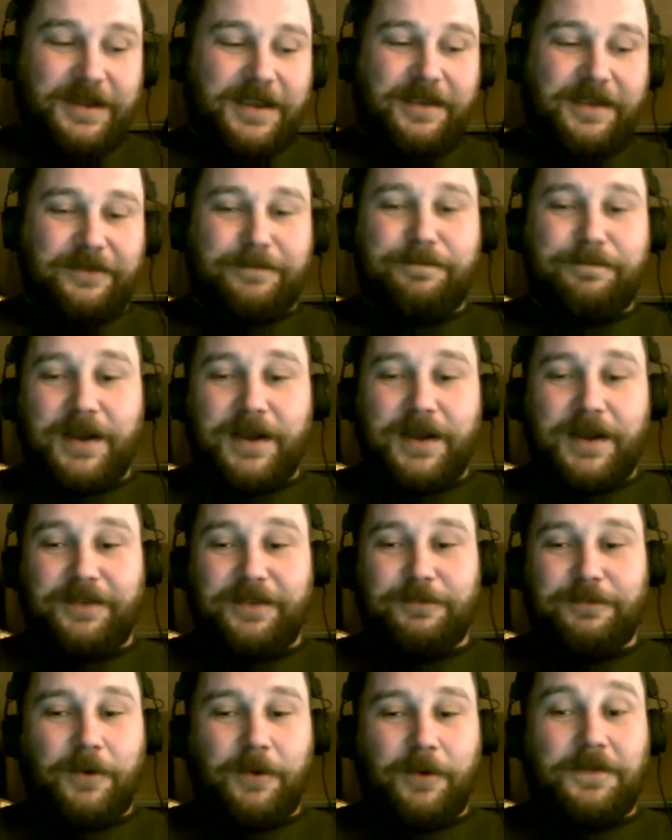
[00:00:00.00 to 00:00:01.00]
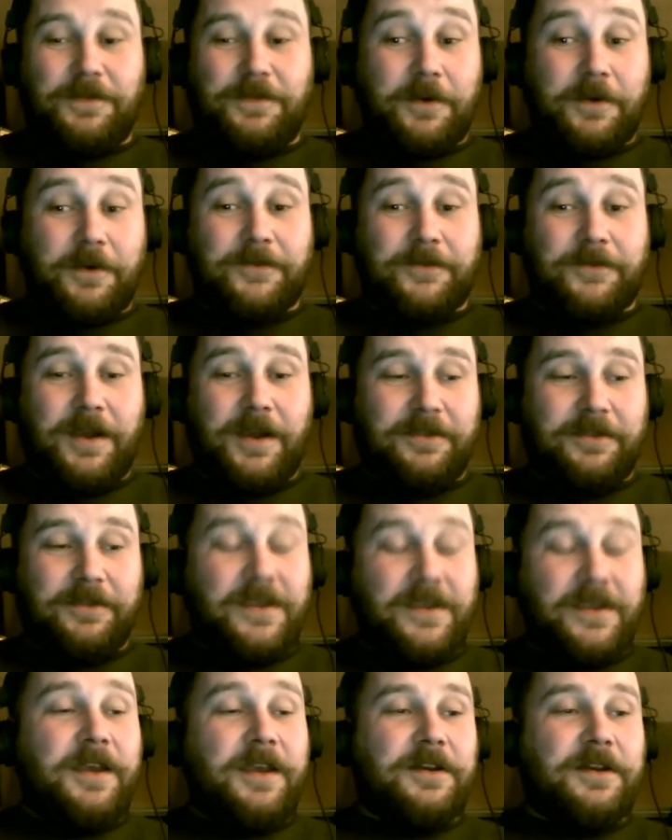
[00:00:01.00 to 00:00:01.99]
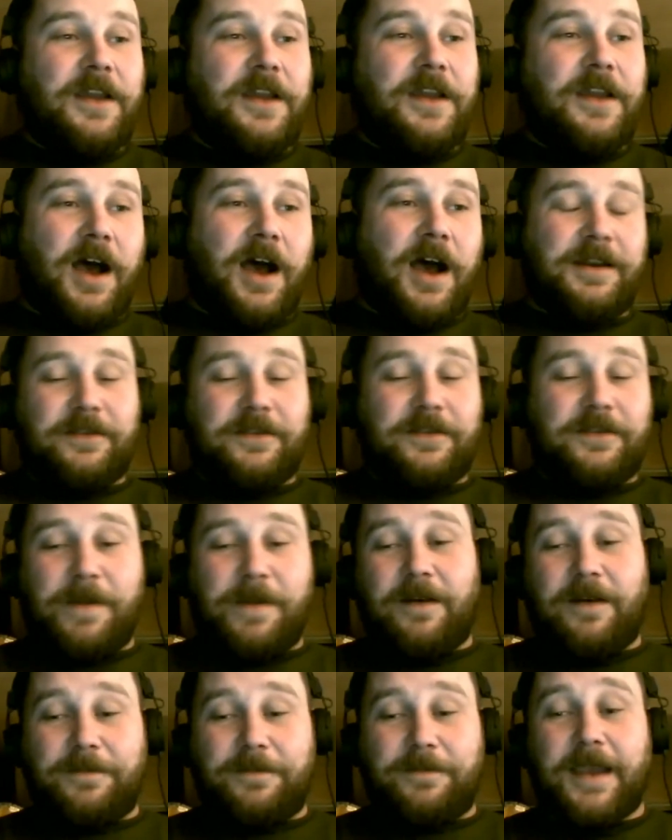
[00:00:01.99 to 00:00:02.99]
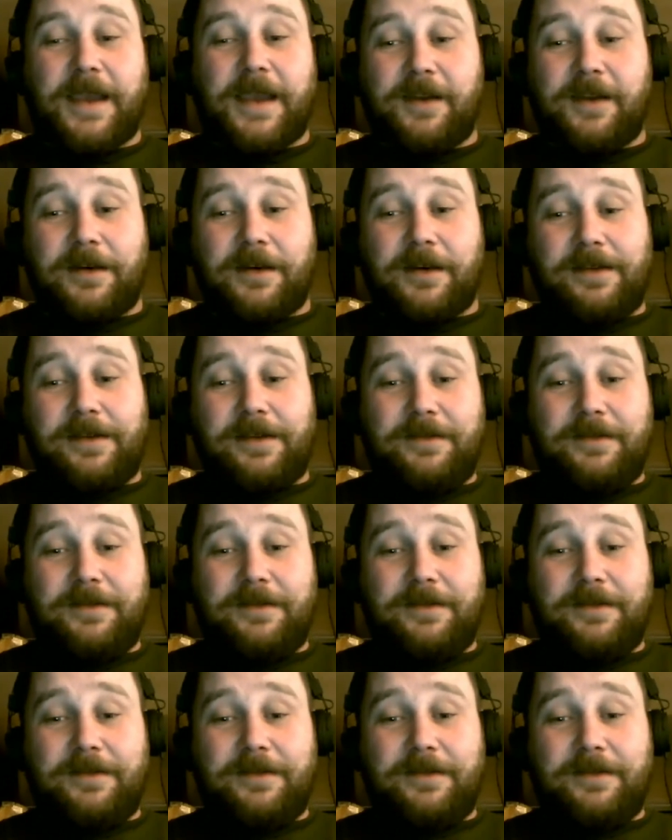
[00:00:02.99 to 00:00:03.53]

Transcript: his buddies with Nerf guns, not in his parents' backyard.